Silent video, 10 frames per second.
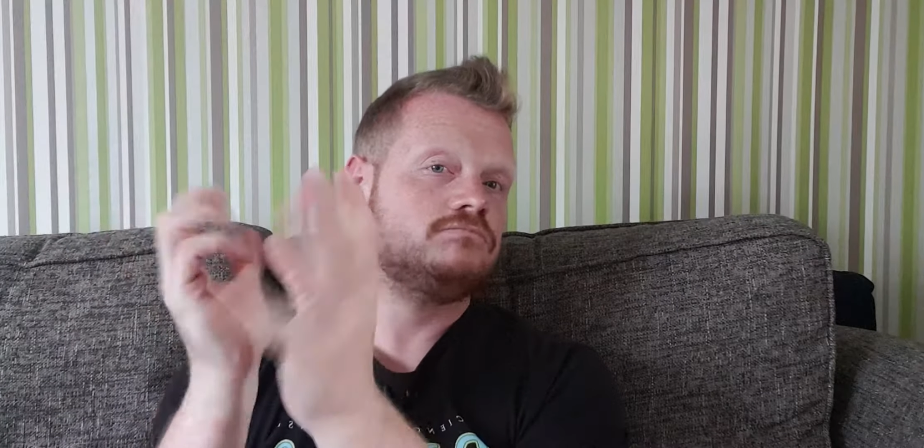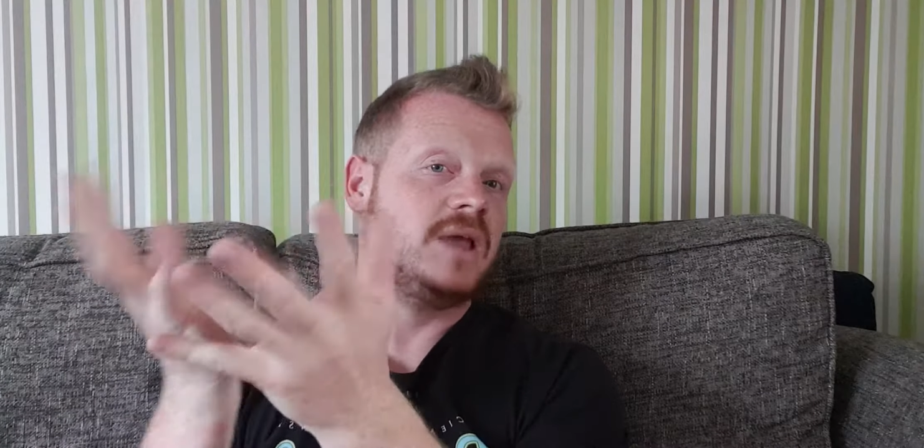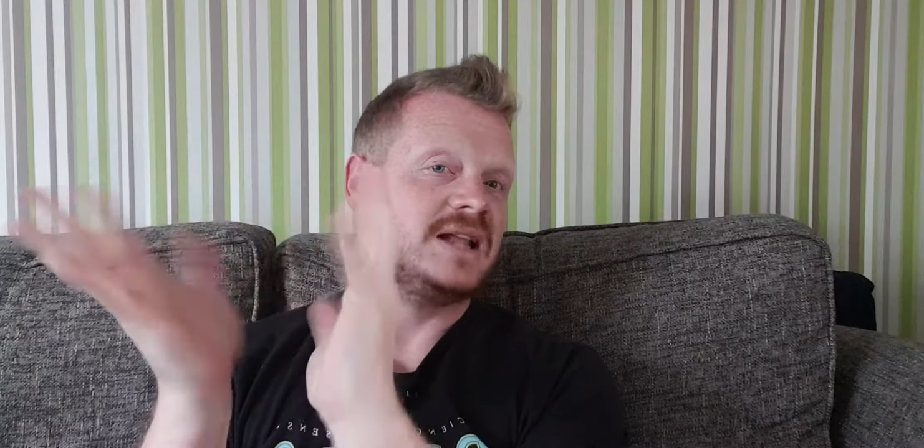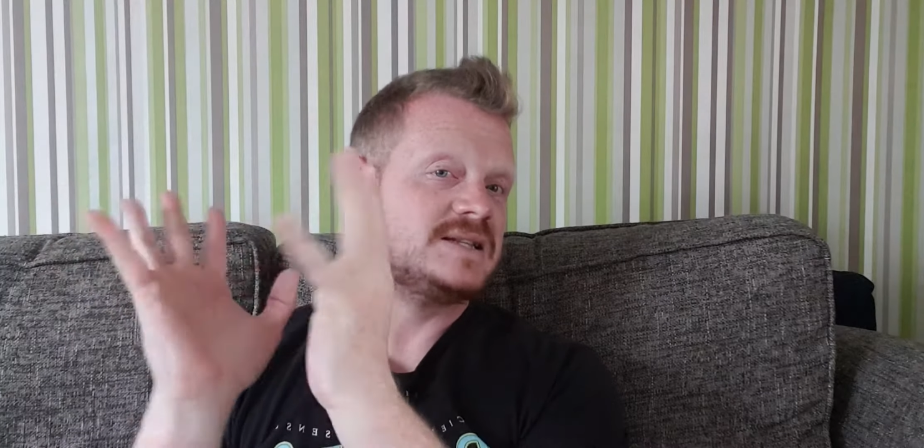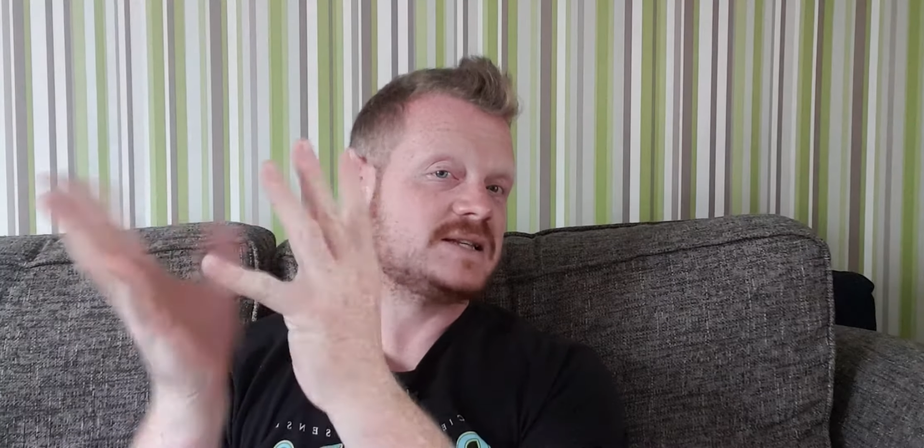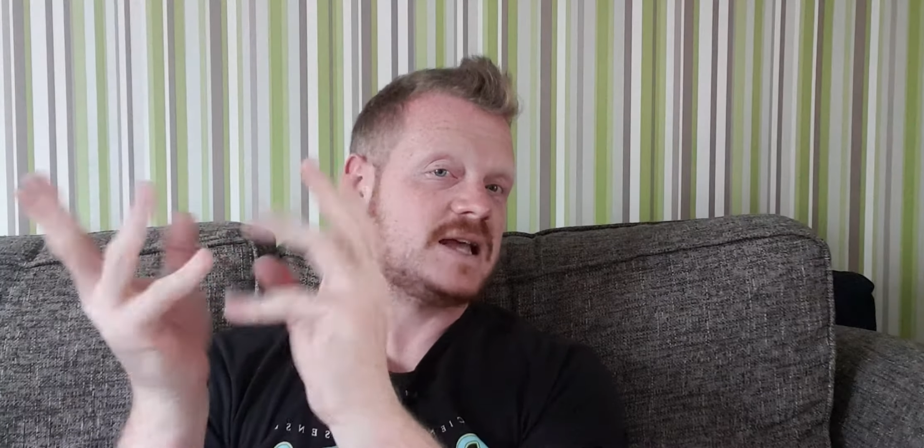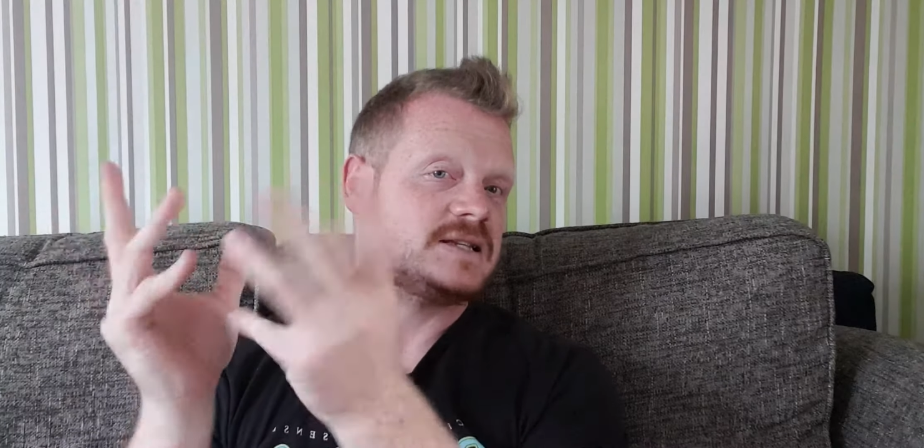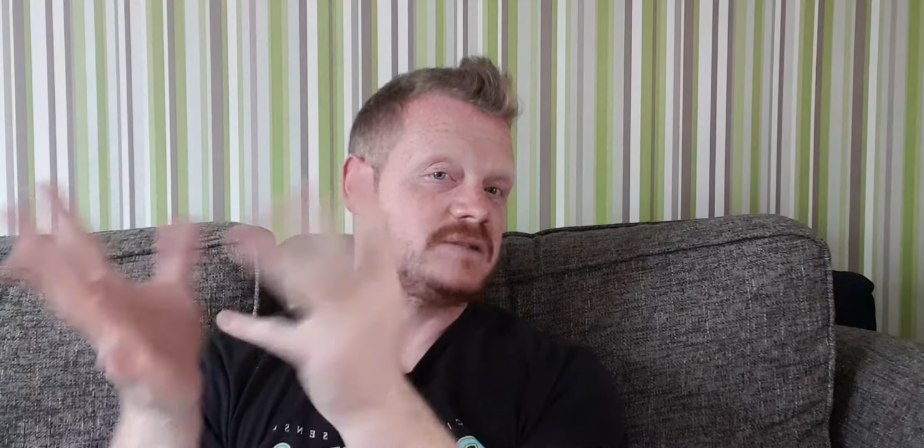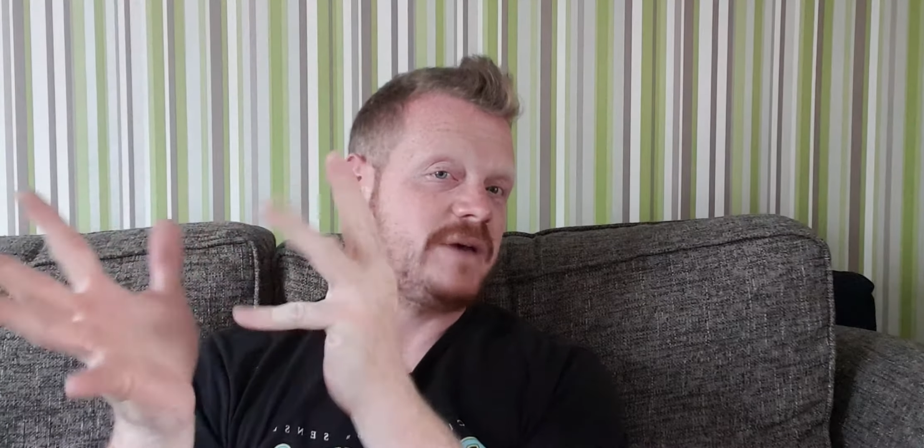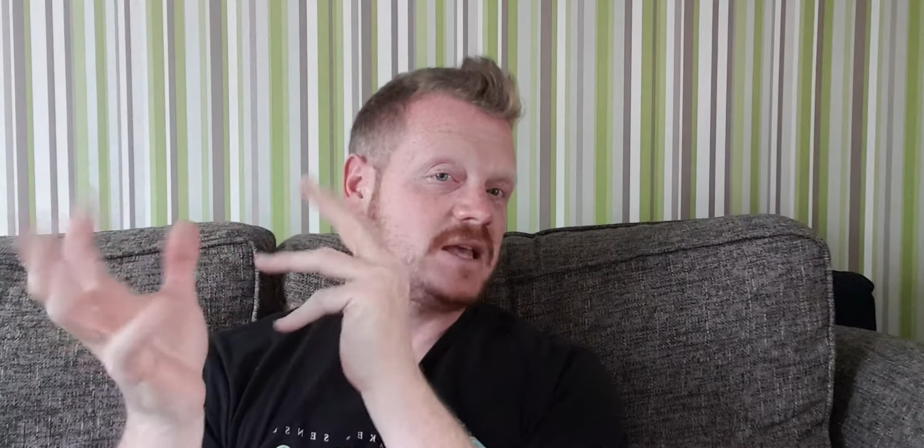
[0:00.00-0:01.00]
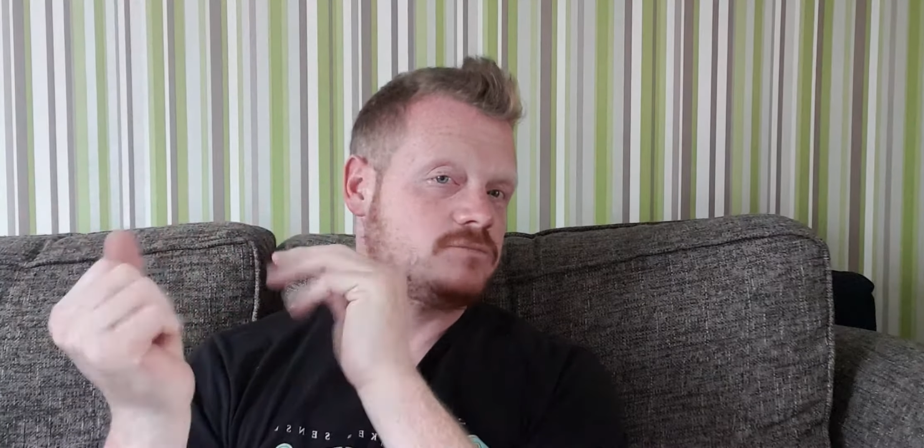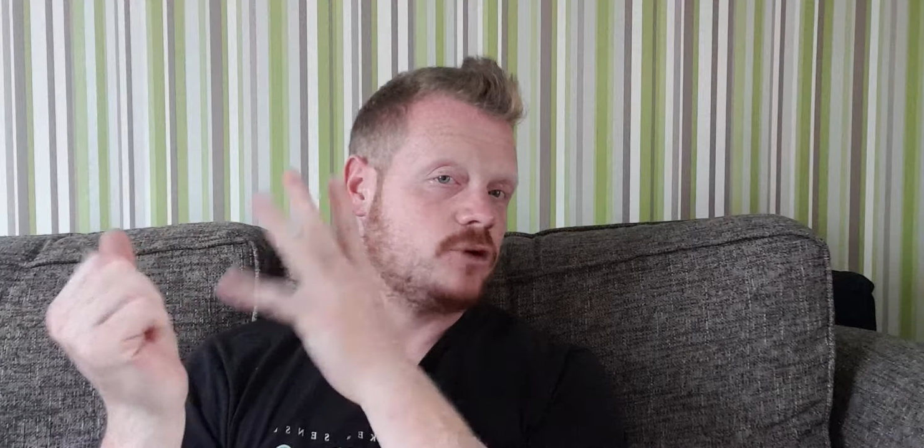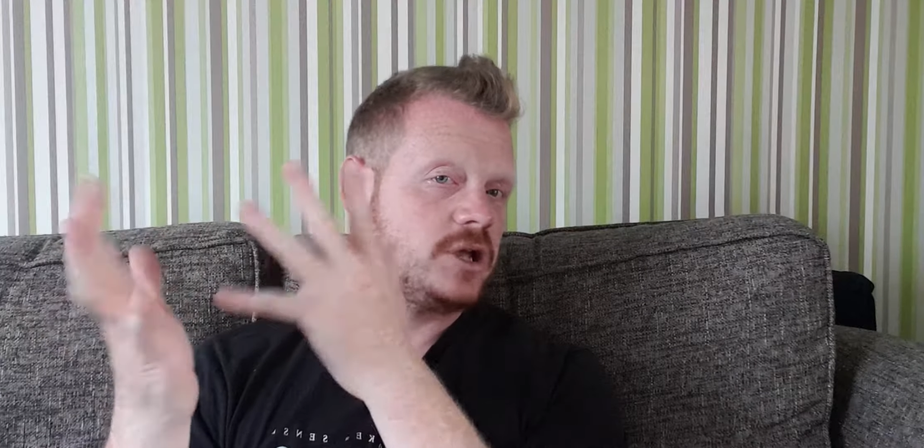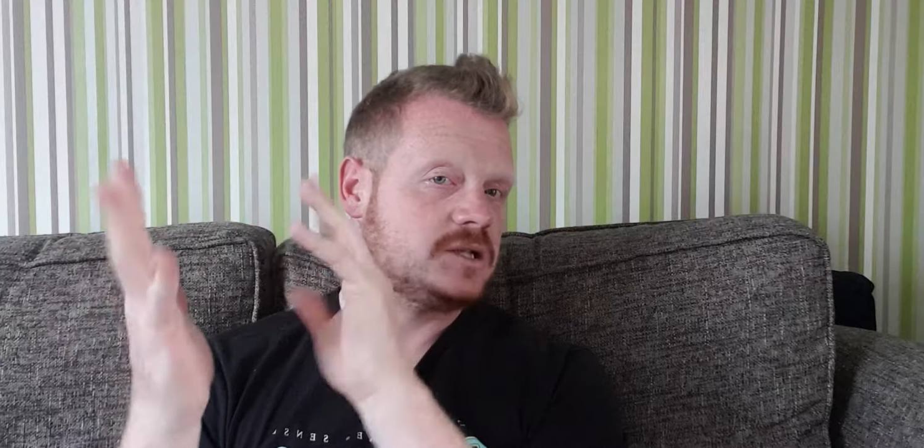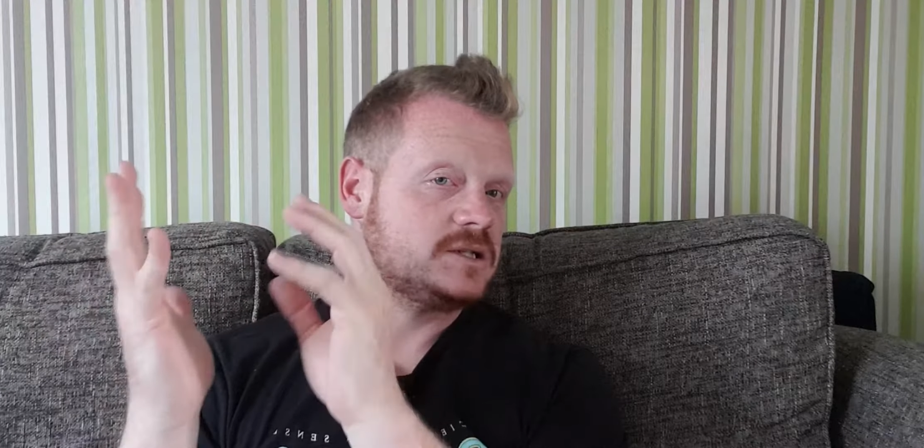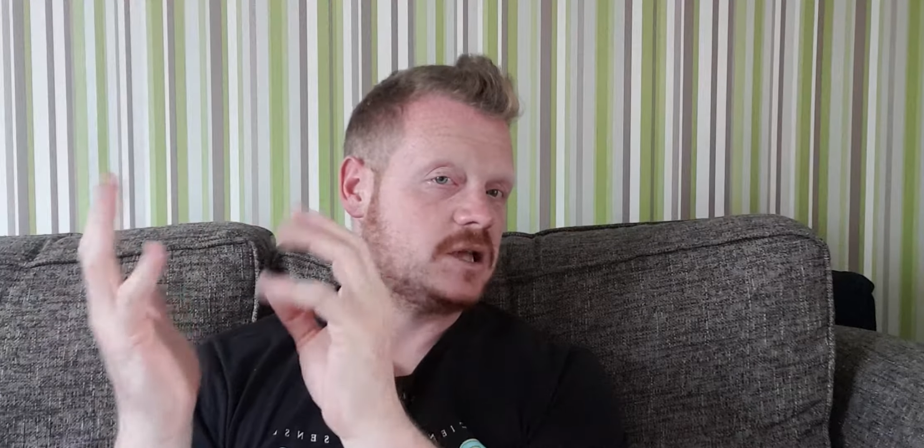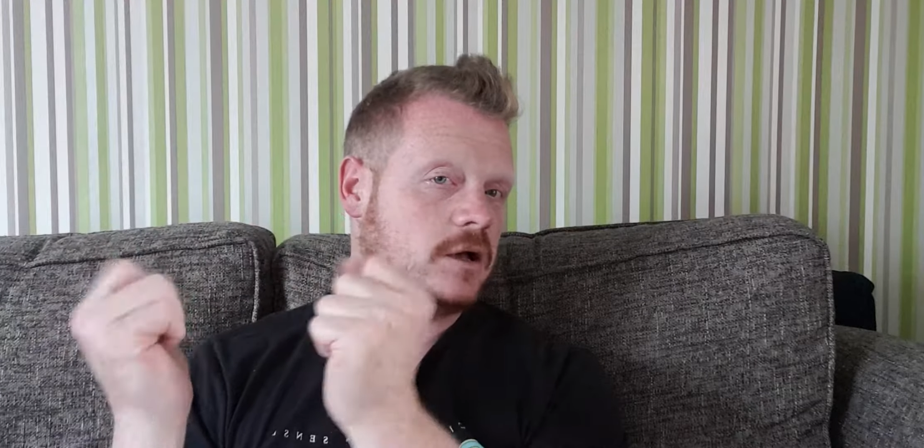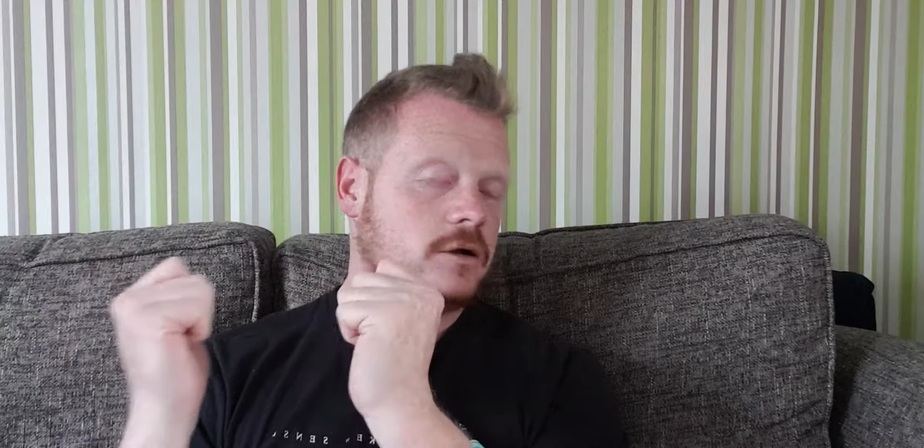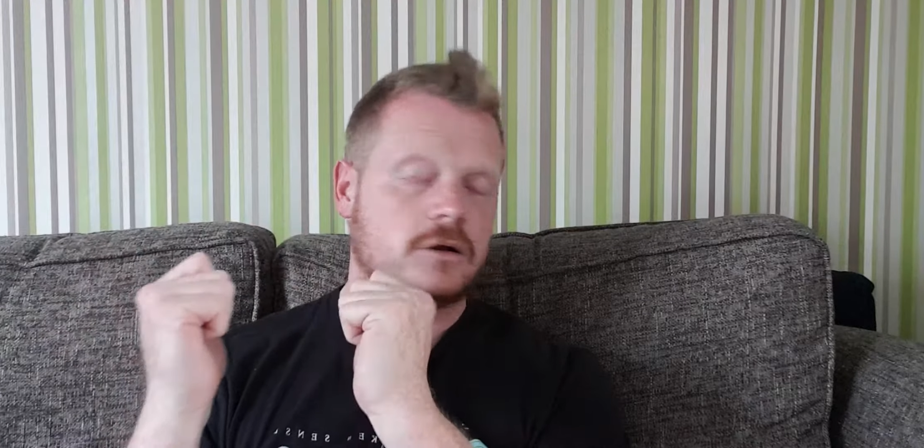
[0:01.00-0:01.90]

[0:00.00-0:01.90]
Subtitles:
Intercessor Space Marines are